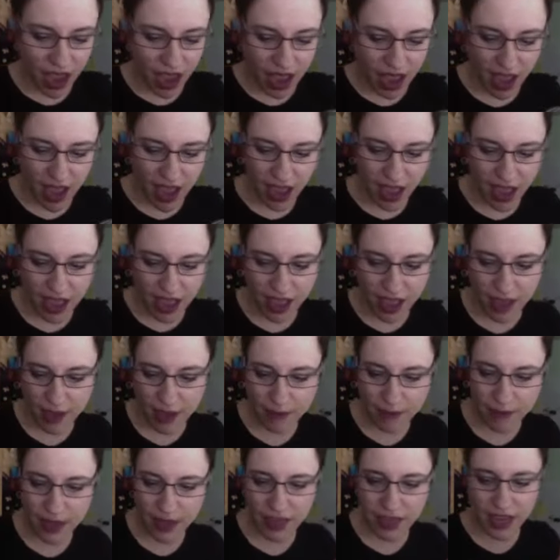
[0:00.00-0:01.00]

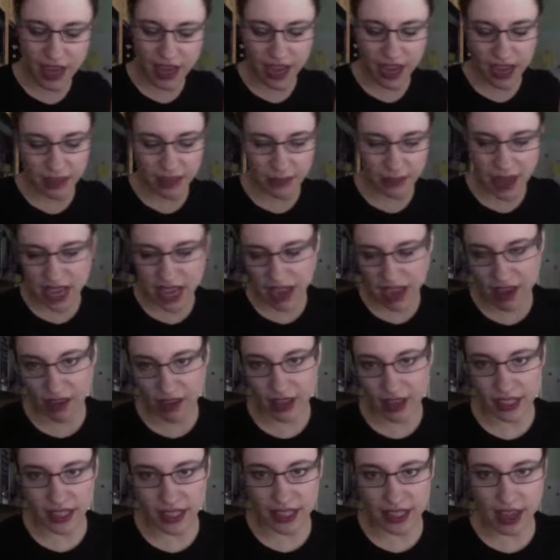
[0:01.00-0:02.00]
And then I got my kale
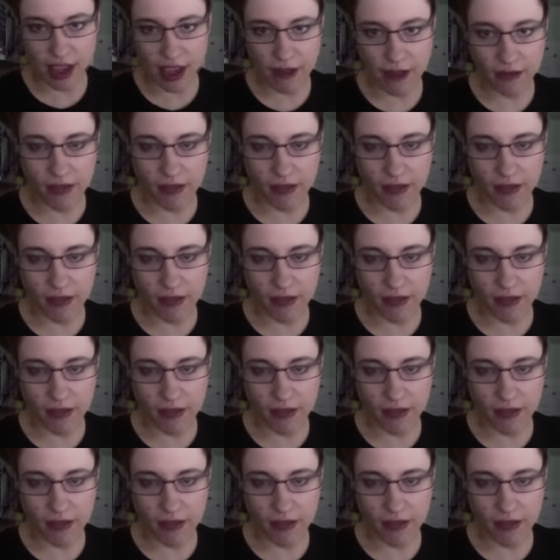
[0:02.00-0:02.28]
and stuff.